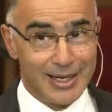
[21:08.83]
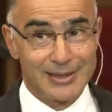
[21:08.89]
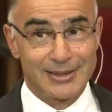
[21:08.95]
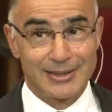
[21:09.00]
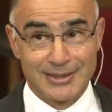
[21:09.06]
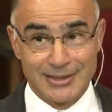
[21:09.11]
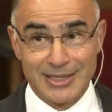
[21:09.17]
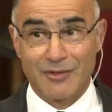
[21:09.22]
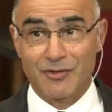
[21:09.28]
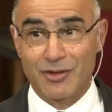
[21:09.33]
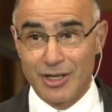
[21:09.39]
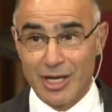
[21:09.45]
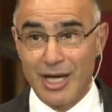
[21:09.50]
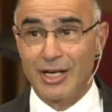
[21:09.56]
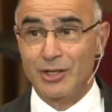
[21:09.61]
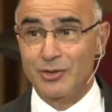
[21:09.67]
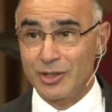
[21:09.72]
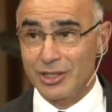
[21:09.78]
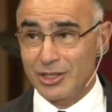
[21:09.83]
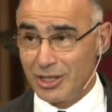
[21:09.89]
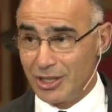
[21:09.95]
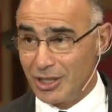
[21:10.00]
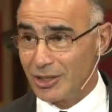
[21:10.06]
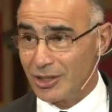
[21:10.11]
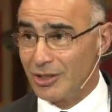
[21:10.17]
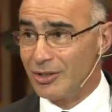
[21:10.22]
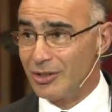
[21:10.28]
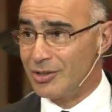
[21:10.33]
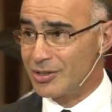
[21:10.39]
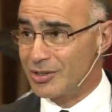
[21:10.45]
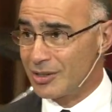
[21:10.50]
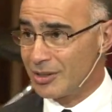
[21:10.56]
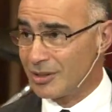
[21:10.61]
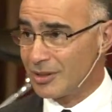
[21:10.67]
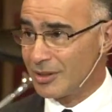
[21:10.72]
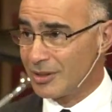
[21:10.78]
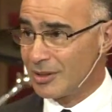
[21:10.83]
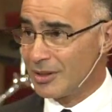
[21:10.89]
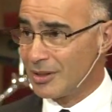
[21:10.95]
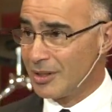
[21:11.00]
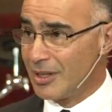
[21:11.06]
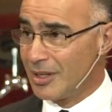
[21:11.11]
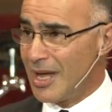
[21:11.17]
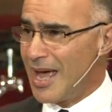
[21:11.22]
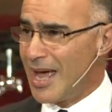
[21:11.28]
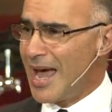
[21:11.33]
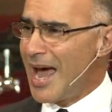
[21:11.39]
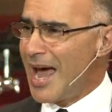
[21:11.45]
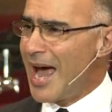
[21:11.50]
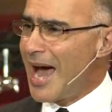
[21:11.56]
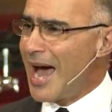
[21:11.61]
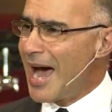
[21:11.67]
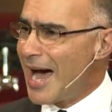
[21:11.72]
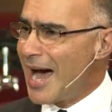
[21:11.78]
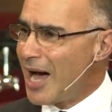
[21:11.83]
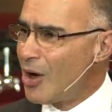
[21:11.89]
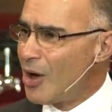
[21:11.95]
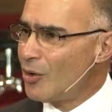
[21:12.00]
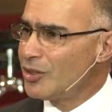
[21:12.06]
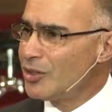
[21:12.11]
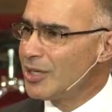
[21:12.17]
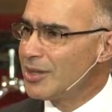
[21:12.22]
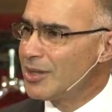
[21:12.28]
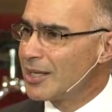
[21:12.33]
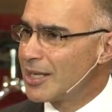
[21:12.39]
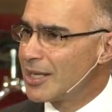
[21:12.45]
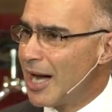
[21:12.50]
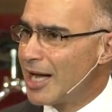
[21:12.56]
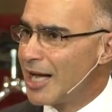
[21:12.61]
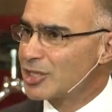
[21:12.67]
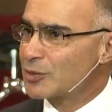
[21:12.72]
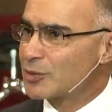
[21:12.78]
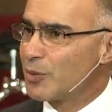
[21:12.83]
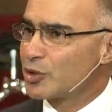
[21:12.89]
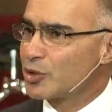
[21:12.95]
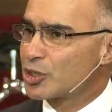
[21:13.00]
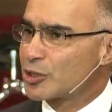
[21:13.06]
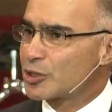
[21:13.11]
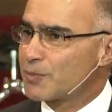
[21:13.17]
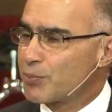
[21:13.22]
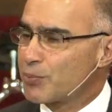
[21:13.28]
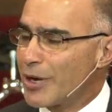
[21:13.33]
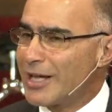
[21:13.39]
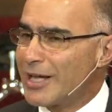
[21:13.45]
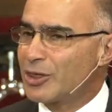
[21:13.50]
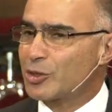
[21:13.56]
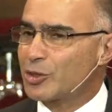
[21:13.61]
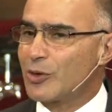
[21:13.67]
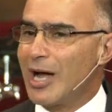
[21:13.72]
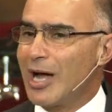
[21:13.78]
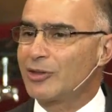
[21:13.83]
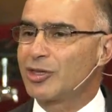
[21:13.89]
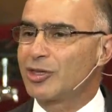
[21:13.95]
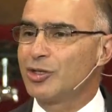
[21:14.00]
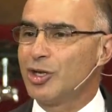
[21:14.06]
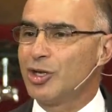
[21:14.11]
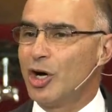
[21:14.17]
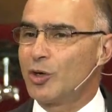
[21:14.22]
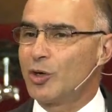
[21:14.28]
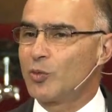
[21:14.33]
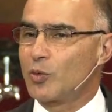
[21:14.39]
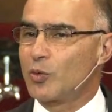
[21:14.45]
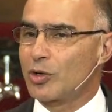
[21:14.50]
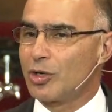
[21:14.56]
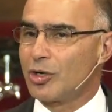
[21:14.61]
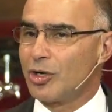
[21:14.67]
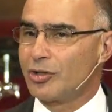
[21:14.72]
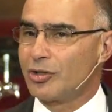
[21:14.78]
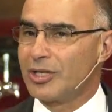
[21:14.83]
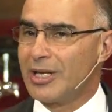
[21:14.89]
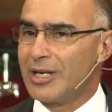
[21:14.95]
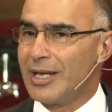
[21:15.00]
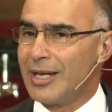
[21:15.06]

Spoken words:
Several hundred years. How did the gospel spread throughout the known world